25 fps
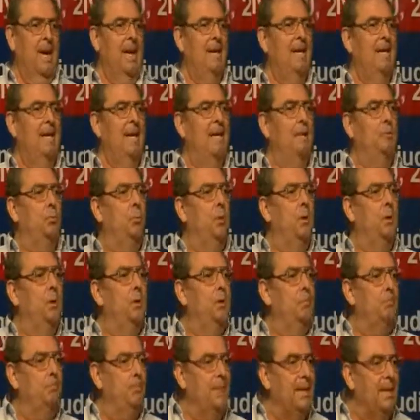And it
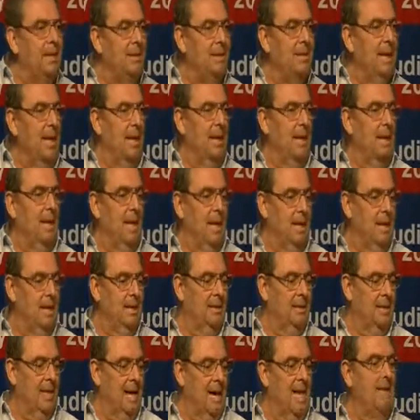will be done, and
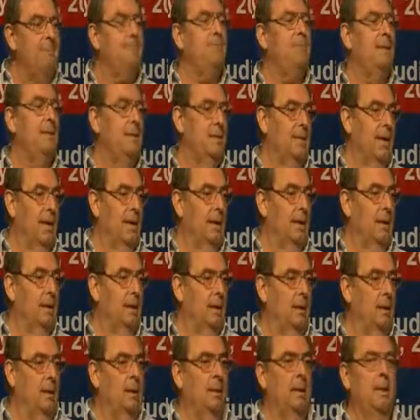it can be
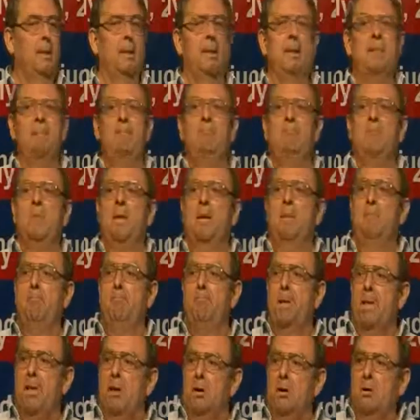done,
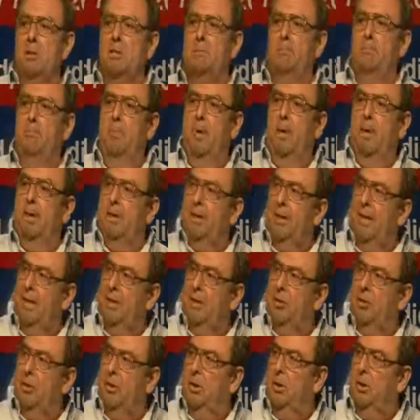because
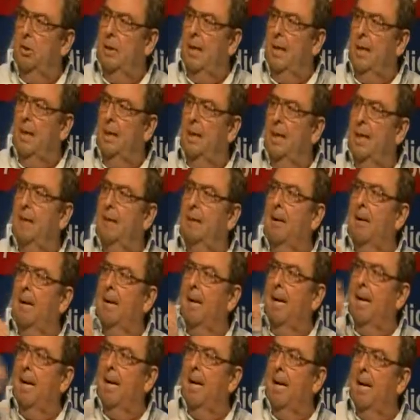they, they
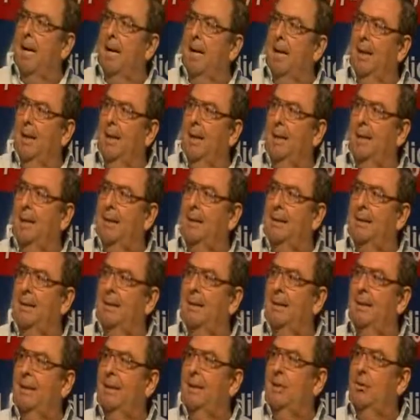uh,
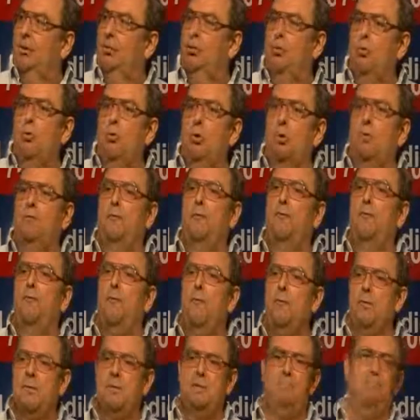uh, do not
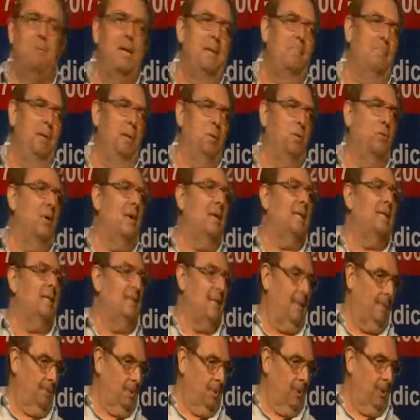force people to
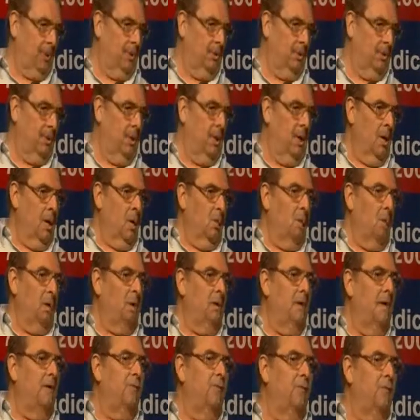accept it.
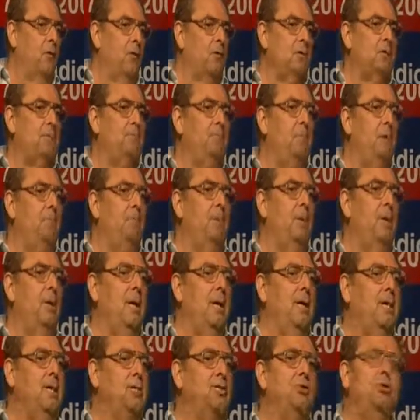What they force
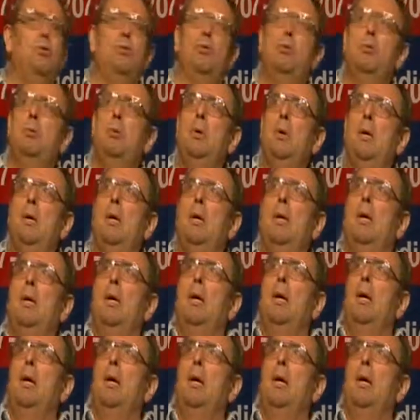people is to